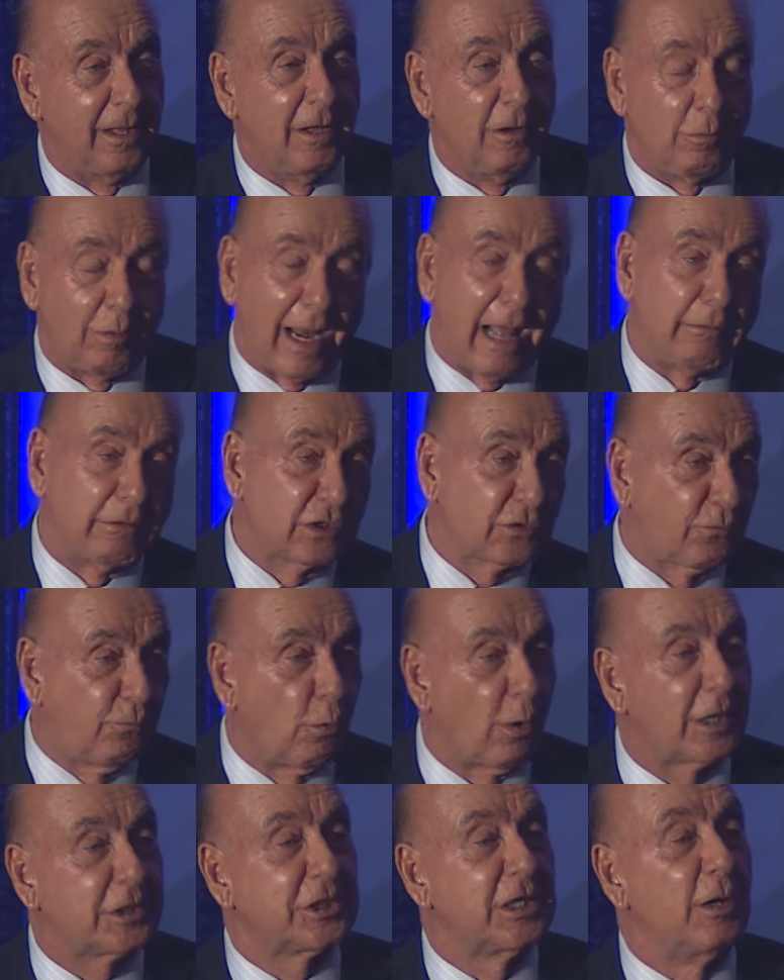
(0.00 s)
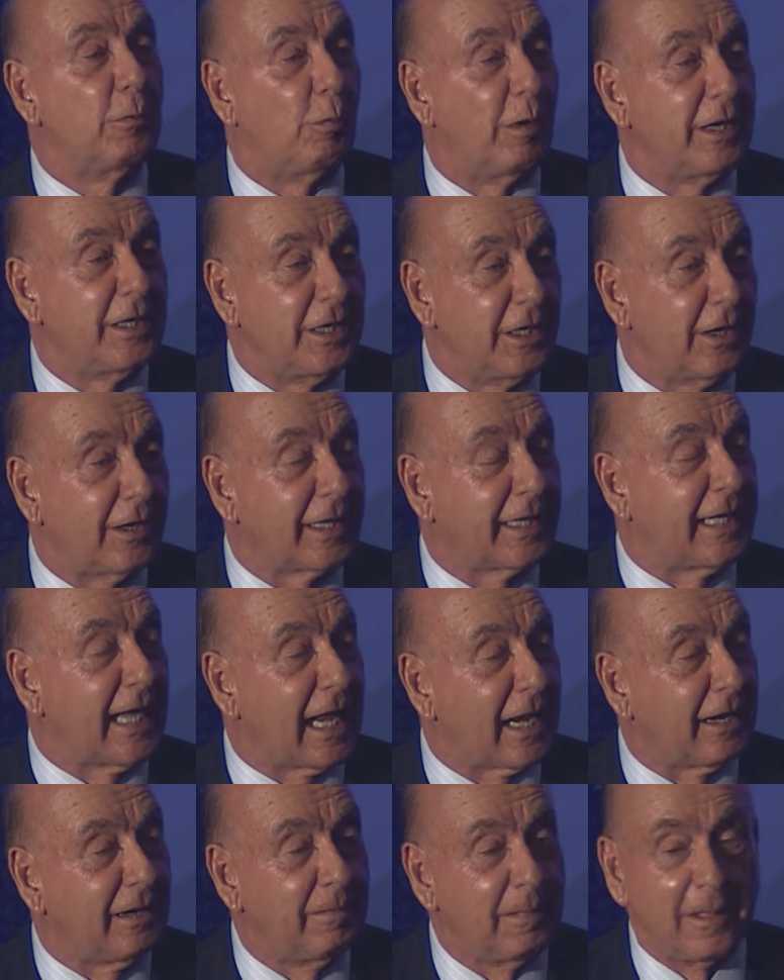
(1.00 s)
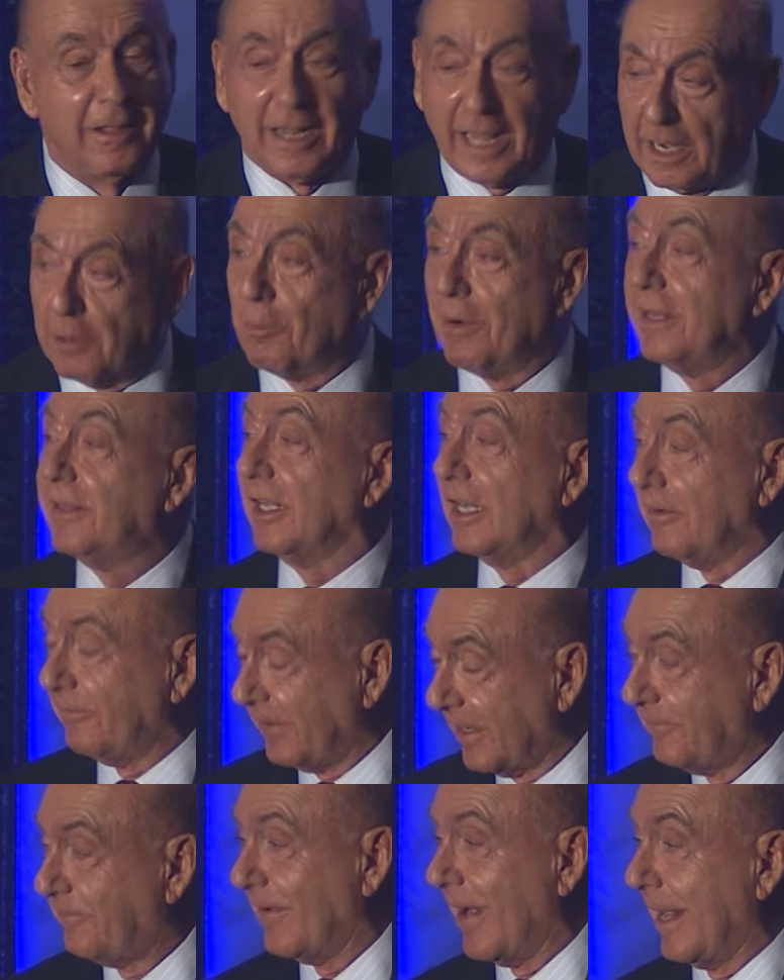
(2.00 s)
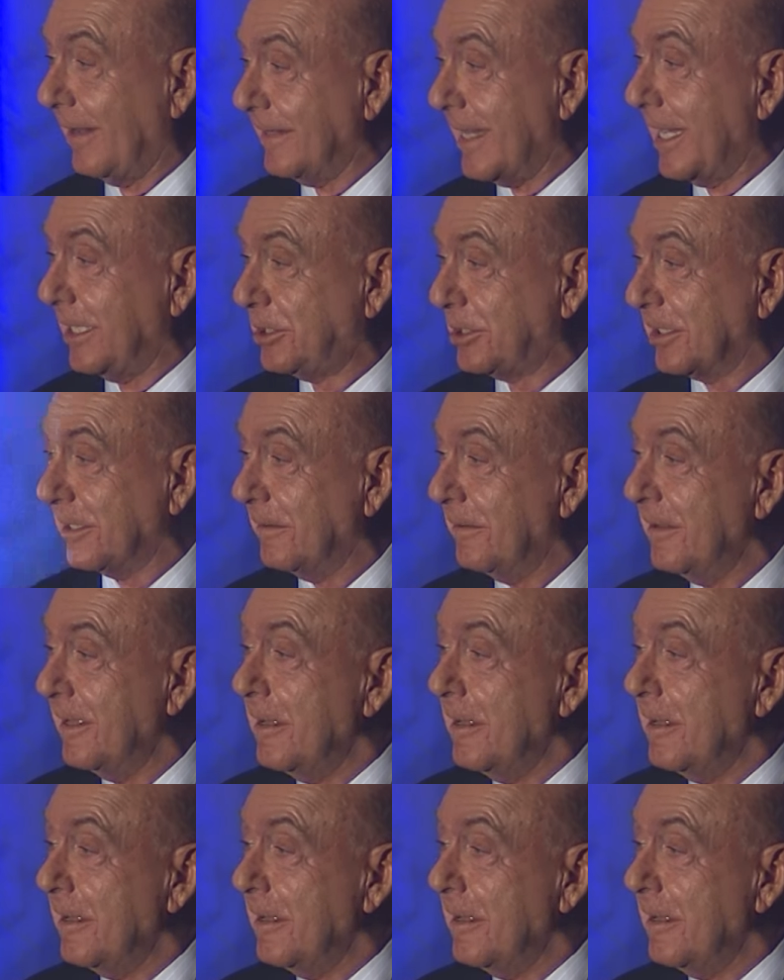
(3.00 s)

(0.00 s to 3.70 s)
Well, I was fortunate one year to get it, and it went to the V Foundation.